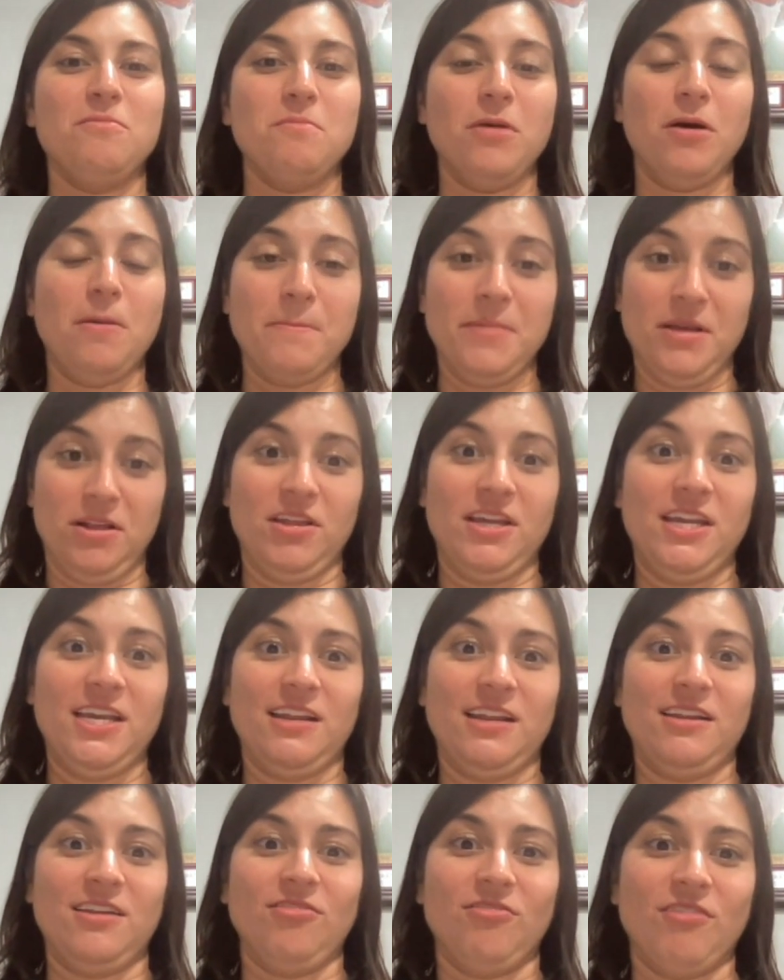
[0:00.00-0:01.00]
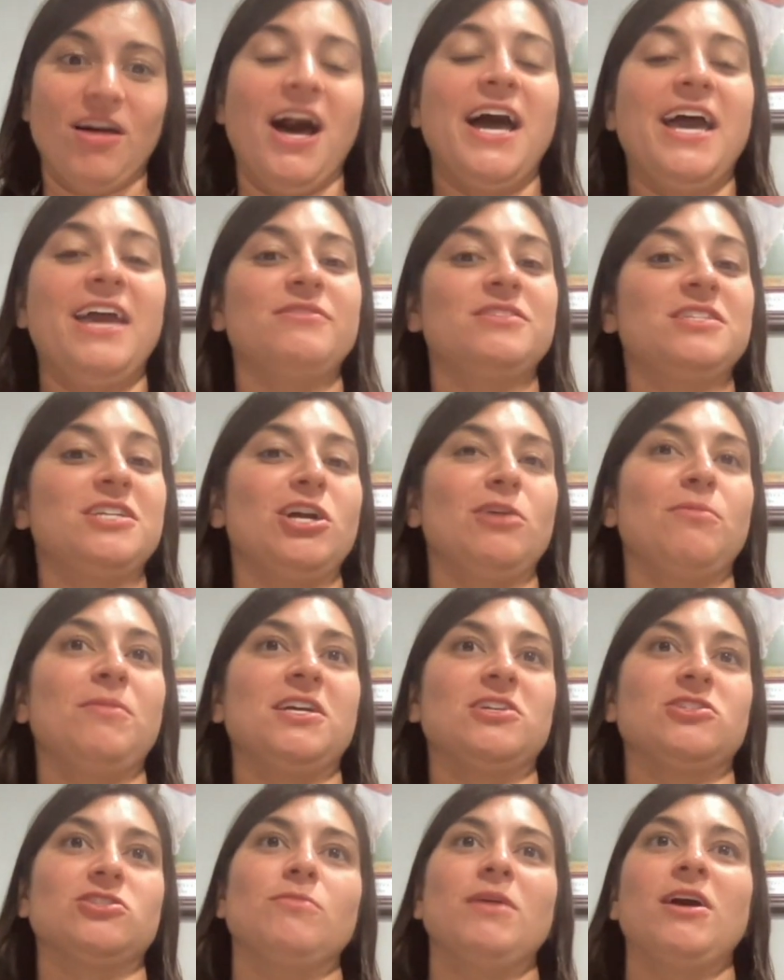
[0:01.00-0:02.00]
a million lives here
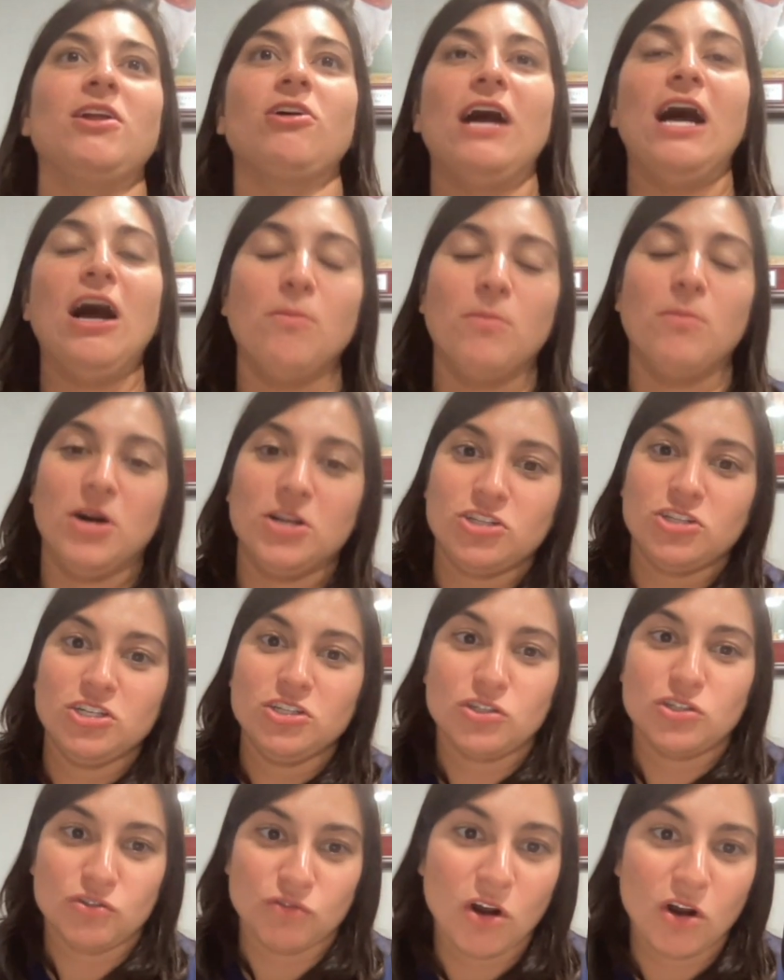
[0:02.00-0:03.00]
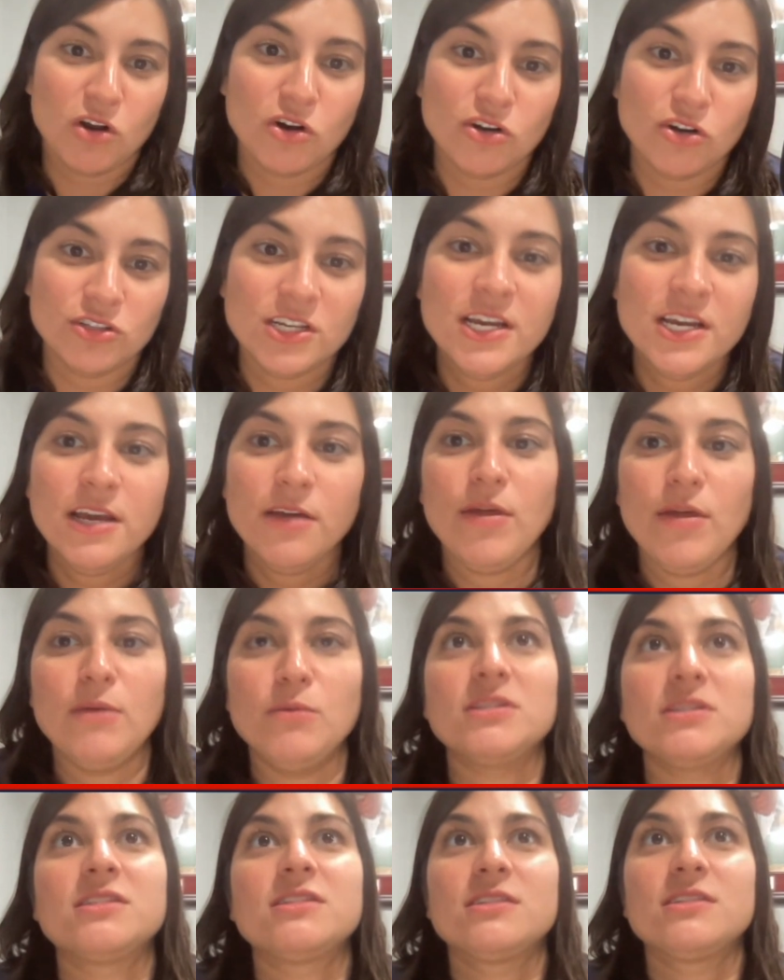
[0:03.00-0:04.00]
because no matter how much he struggled, they
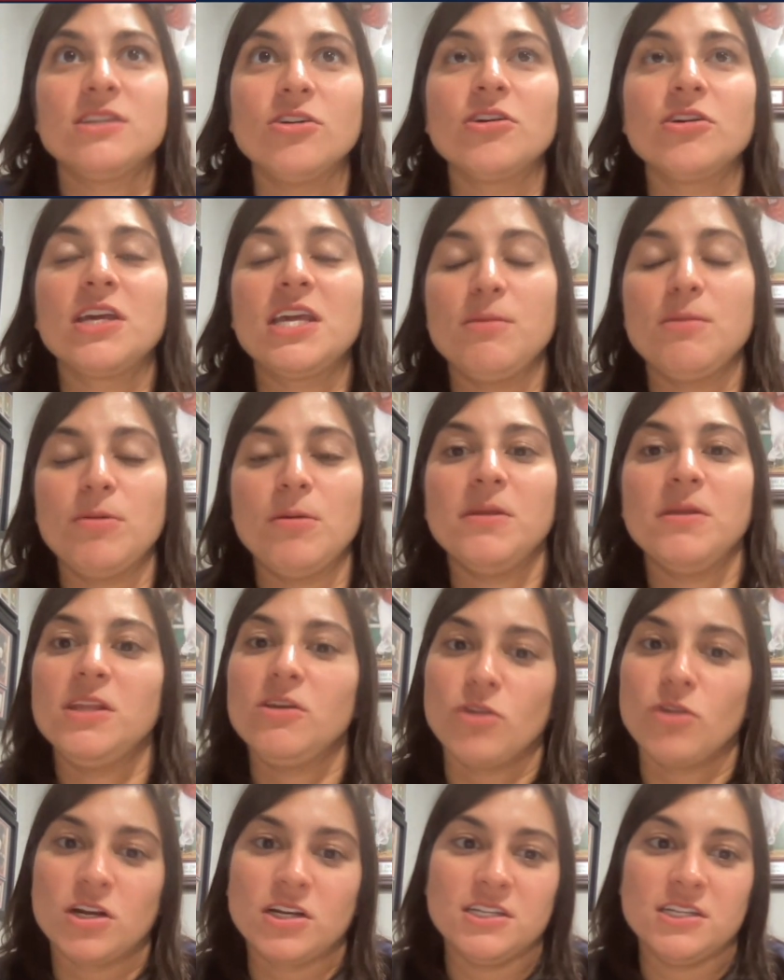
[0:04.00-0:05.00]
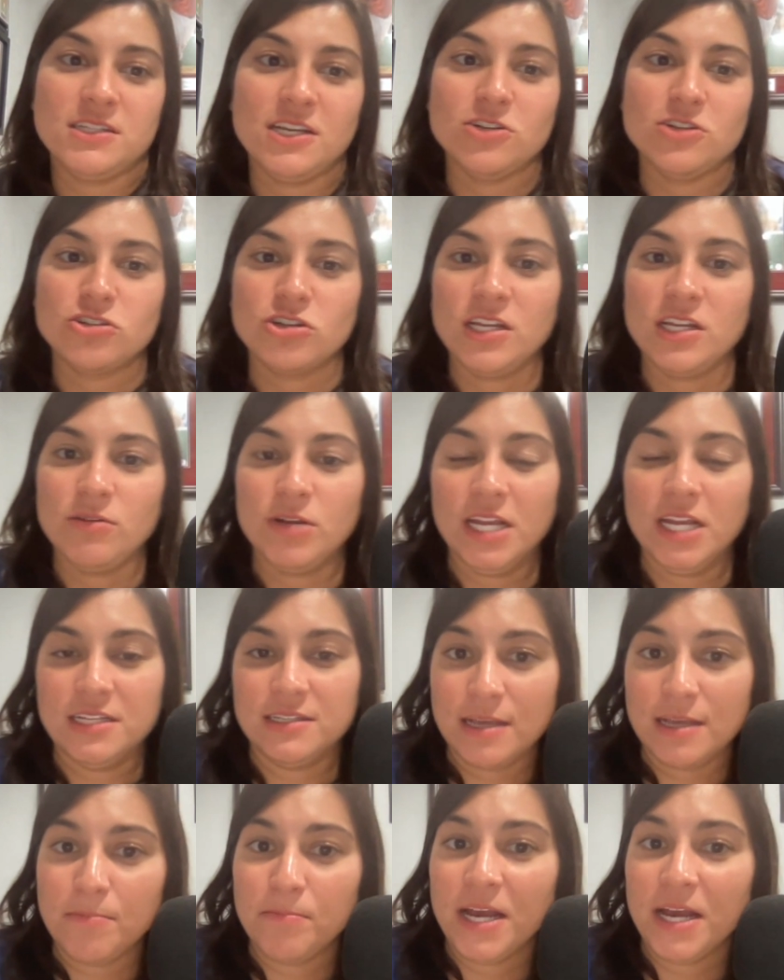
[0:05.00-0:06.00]
would still keep him in the organization. He would get
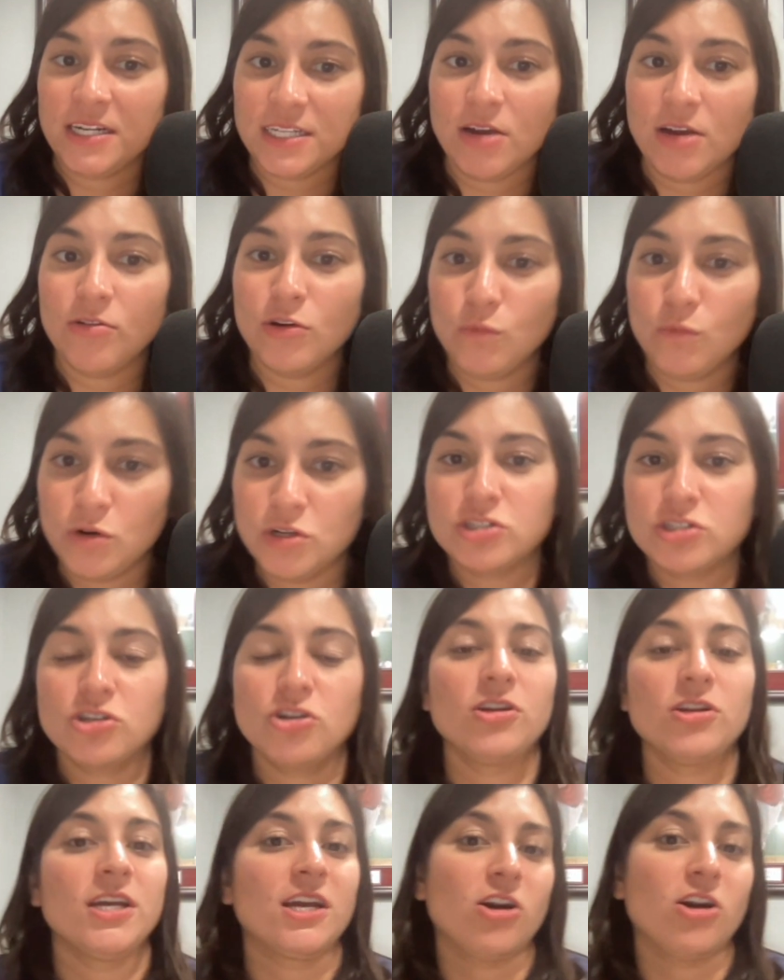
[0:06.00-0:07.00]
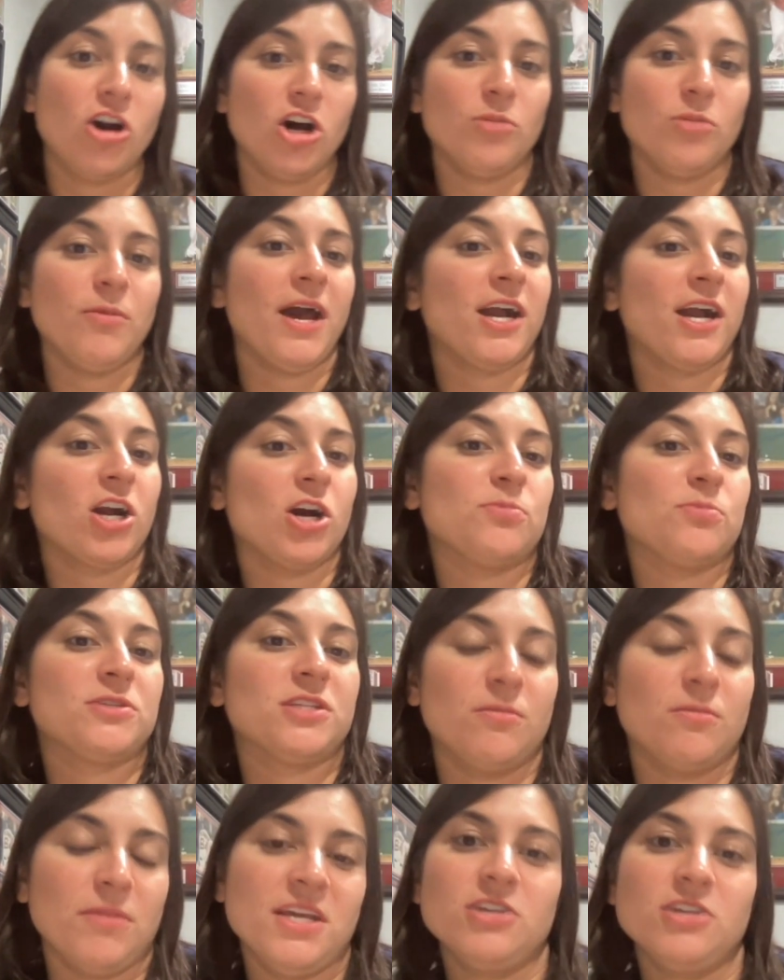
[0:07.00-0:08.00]
sent back down to Worcester, get called back up
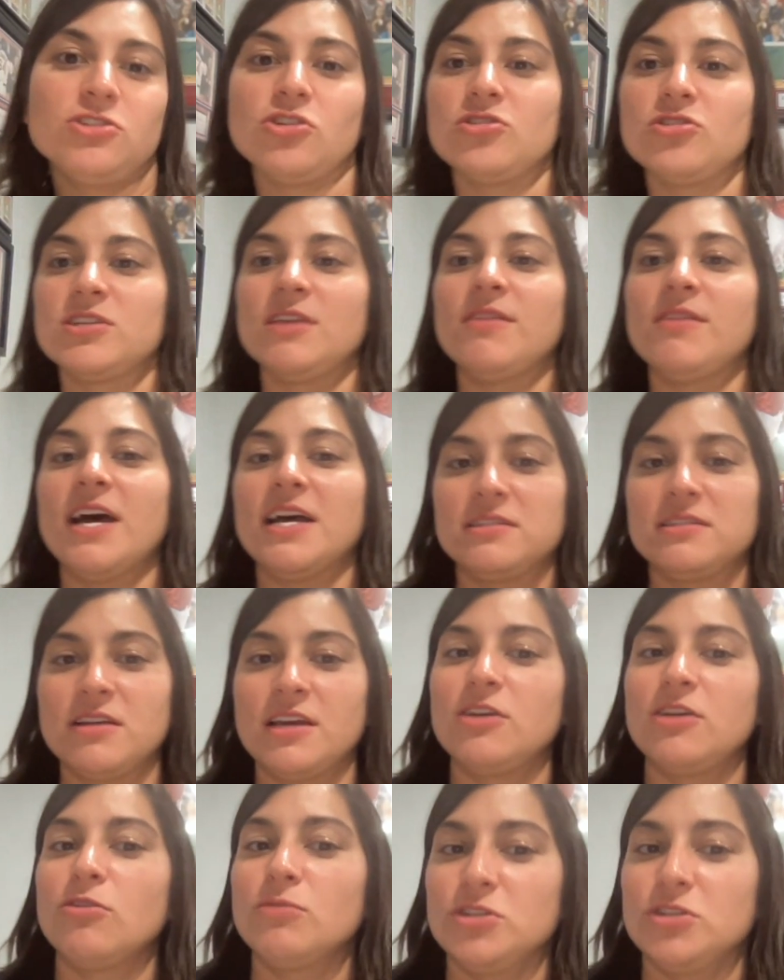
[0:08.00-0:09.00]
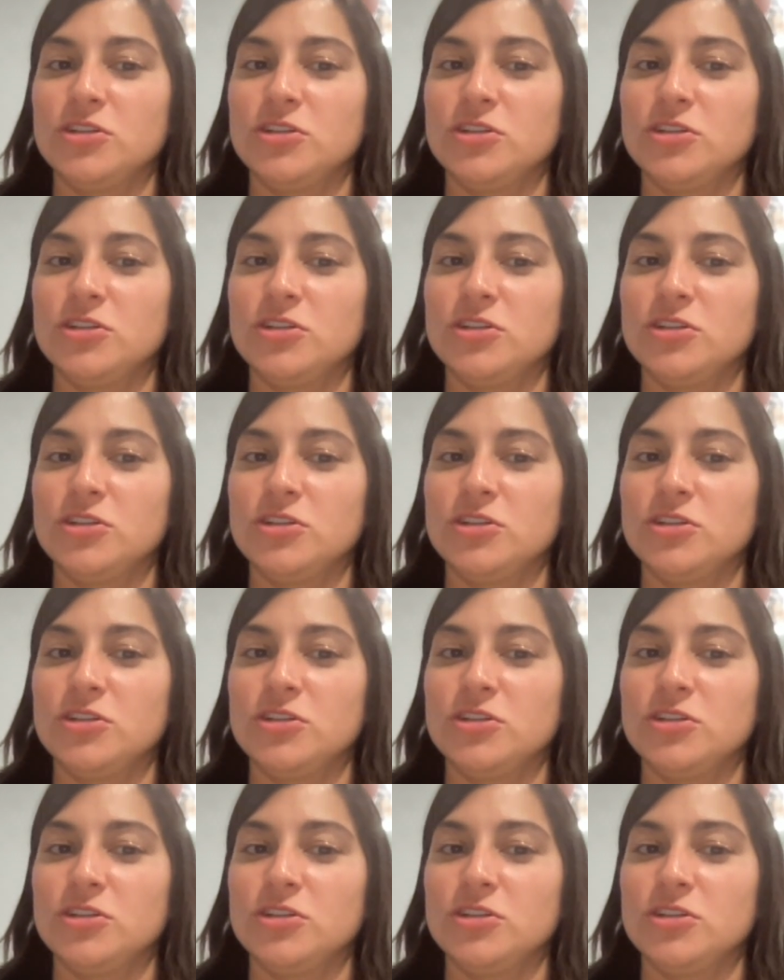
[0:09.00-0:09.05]
to the majors, and that cycle would